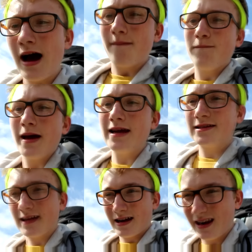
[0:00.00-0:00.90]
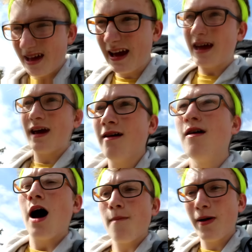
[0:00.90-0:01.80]
And basically,
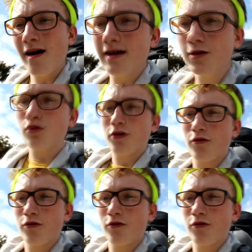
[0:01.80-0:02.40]
apparently all the